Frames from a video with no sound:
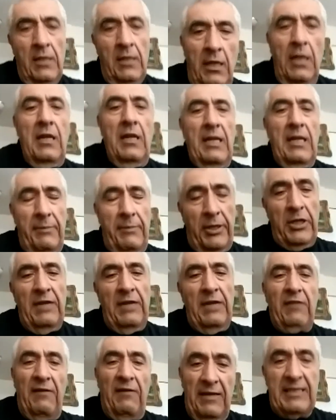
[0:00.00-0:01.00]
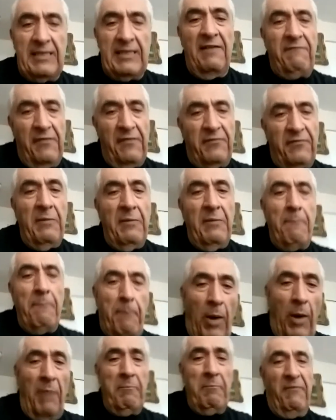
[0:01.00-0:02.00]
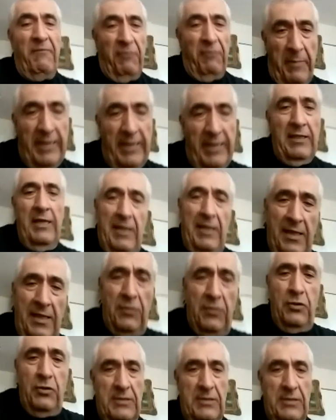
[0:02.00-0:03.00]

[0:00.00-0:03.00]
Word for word: In Lebanon, you have to have like 10, 15 bomb before making headline news.